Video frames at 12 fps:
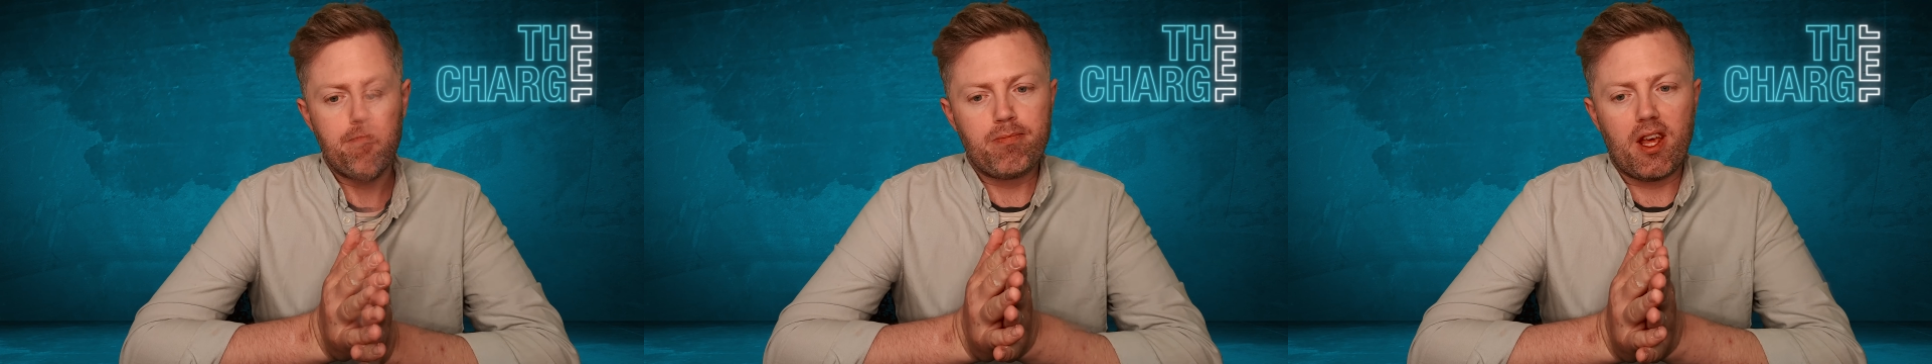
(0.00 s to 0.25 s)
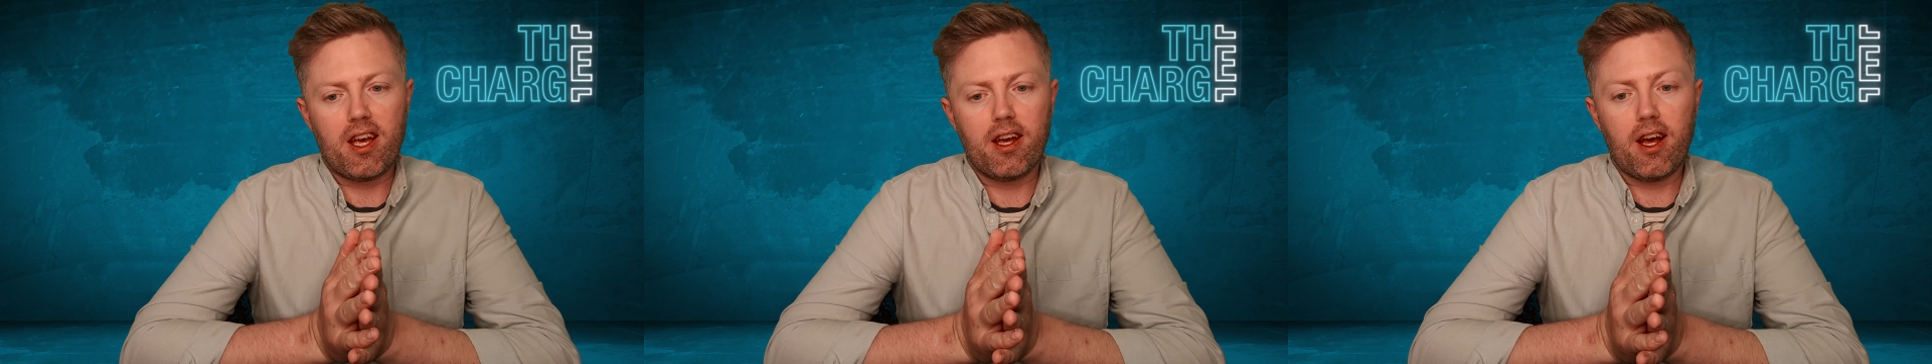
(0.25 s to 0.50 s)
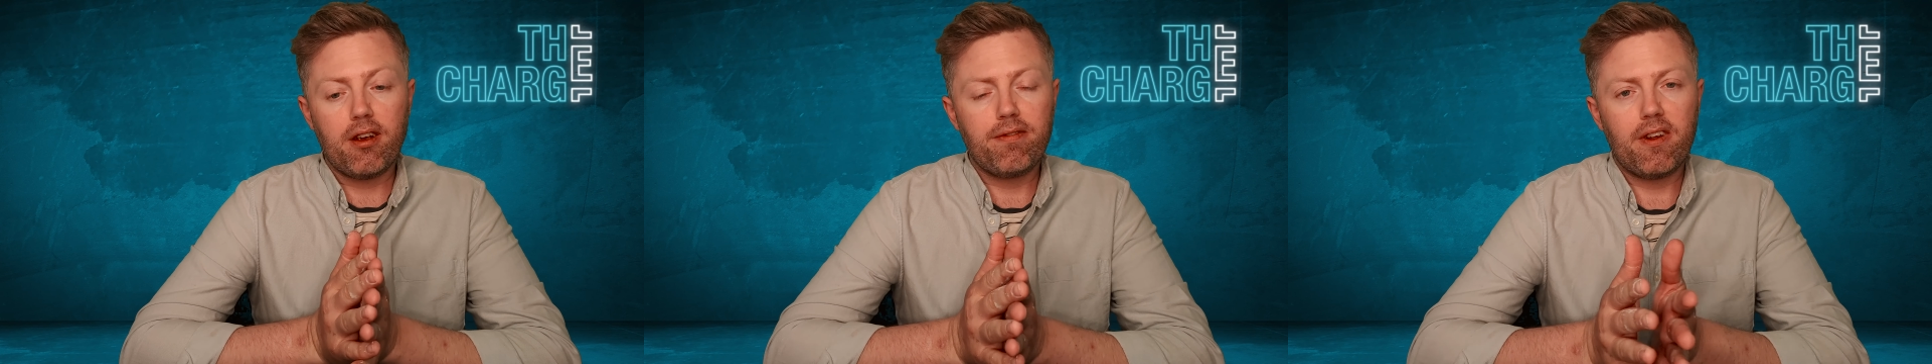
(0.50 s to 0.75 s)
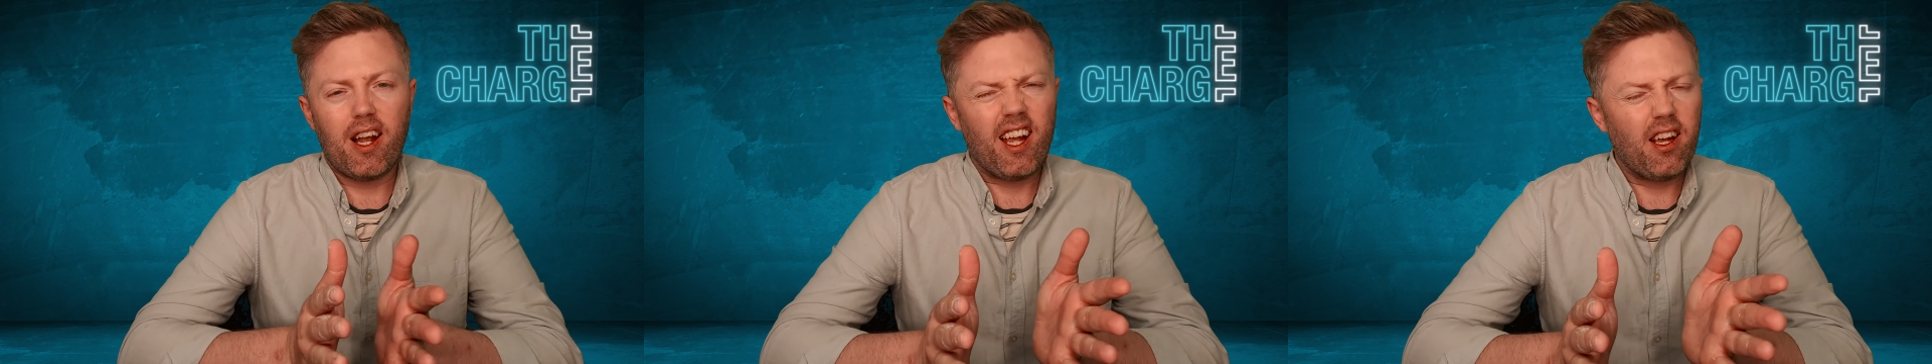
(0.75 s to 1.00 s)
I
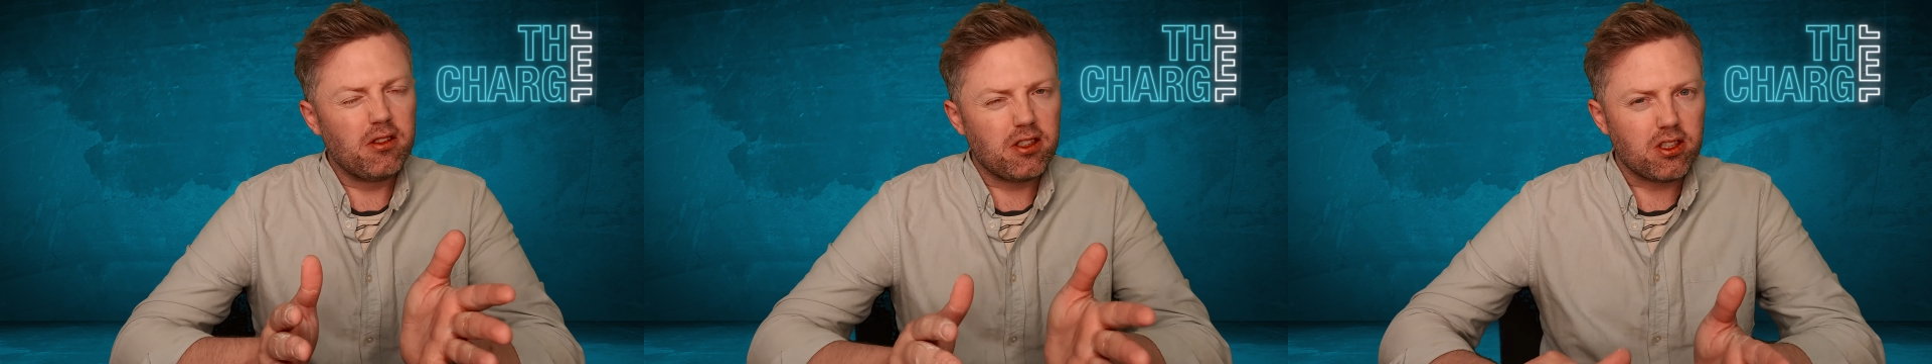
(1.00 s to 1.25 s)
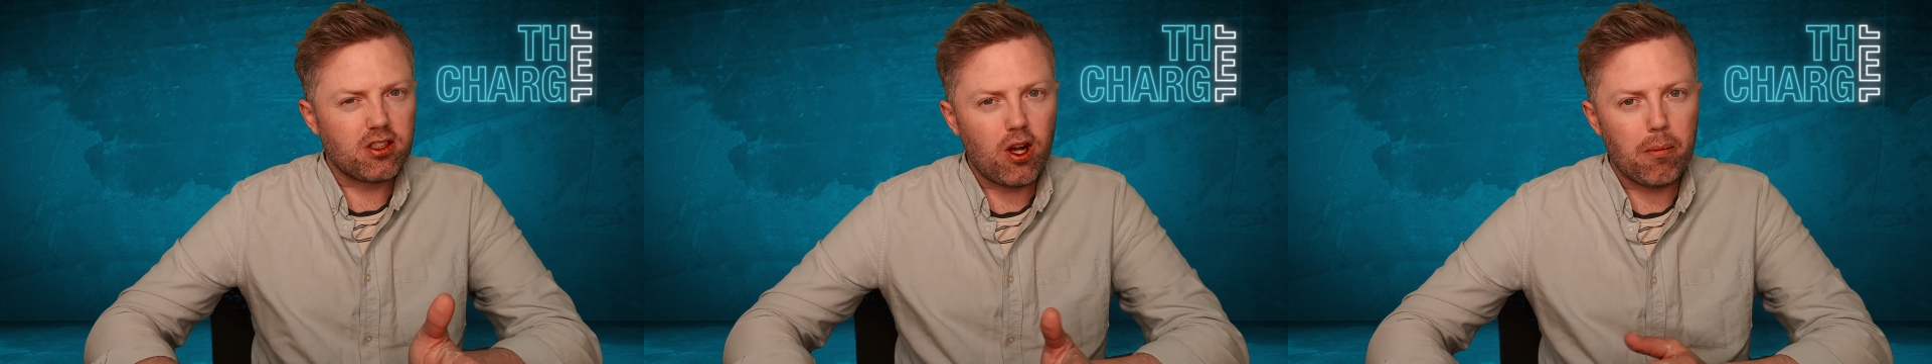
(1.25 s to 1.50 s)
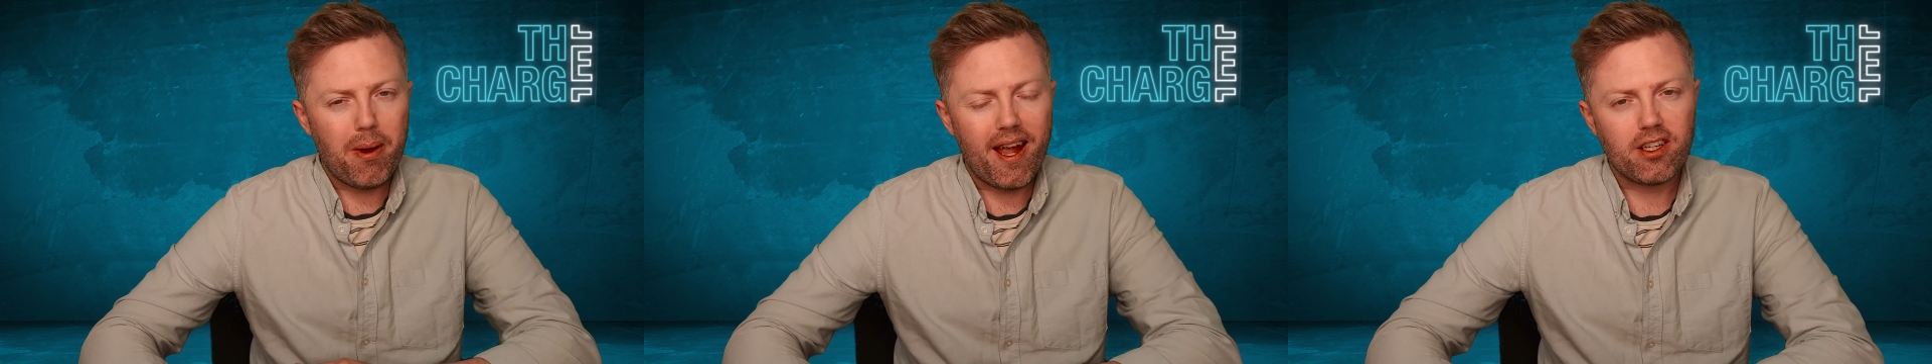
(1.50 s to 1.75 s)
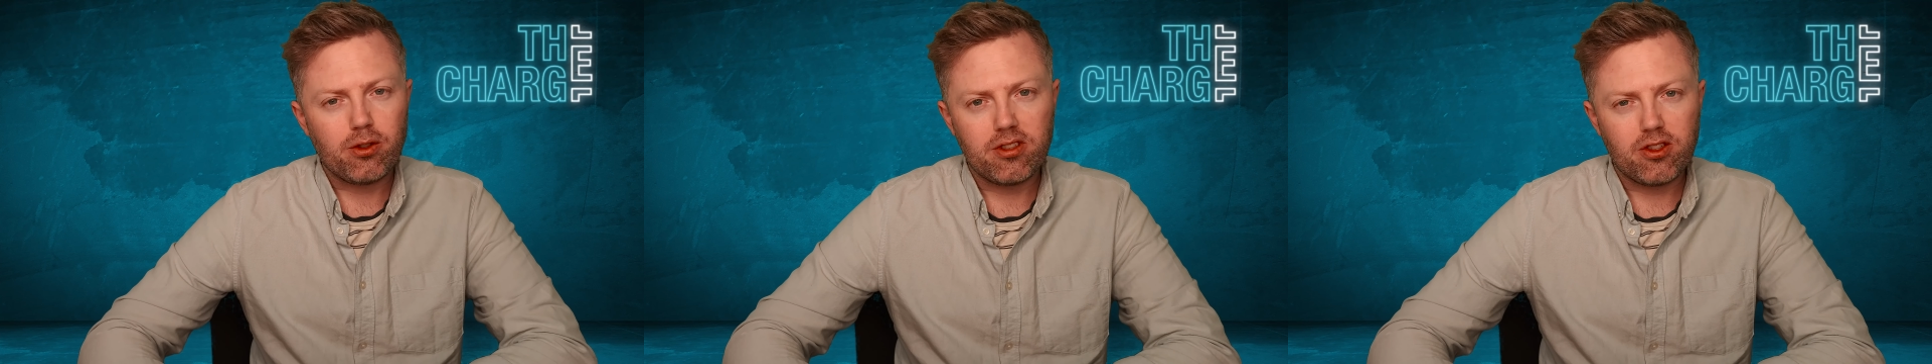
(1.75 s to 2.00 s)
feel like I only just got back
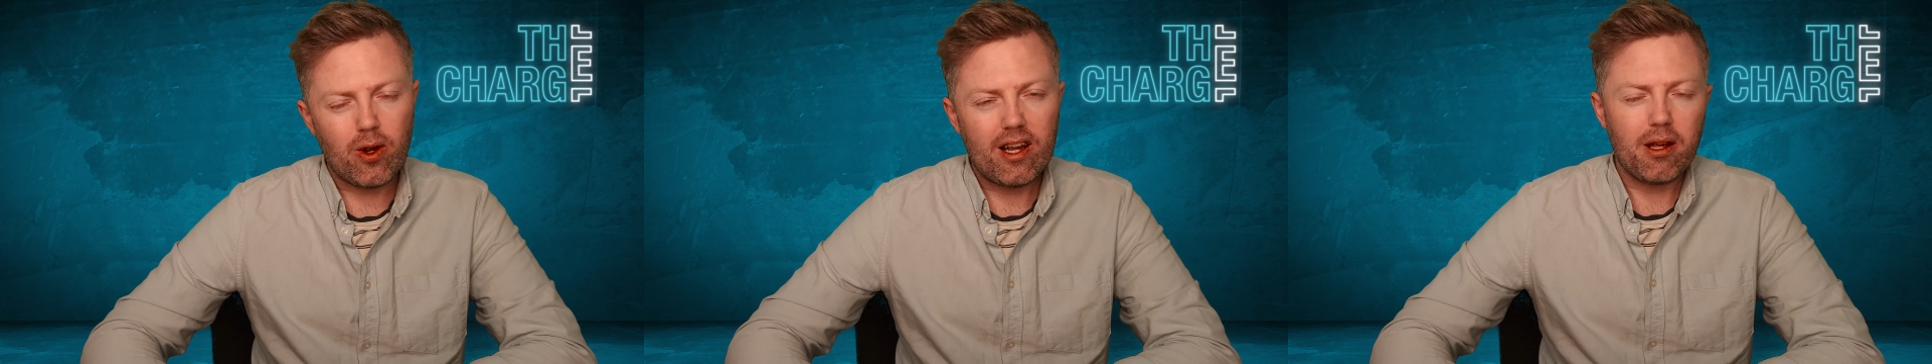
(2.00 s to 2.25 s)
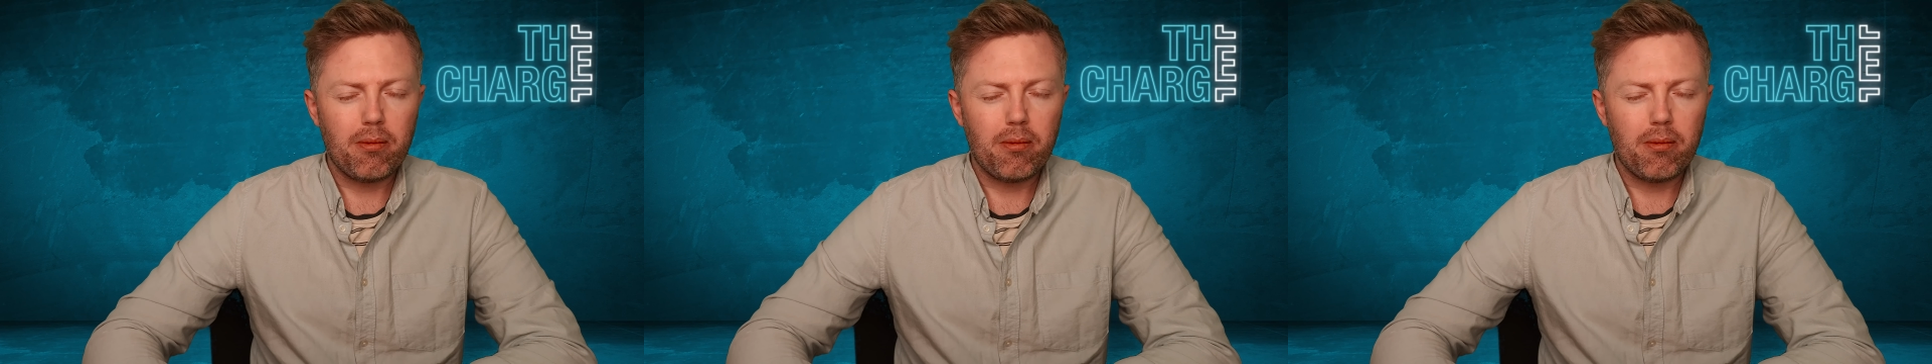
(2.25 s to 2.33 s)
to Australia,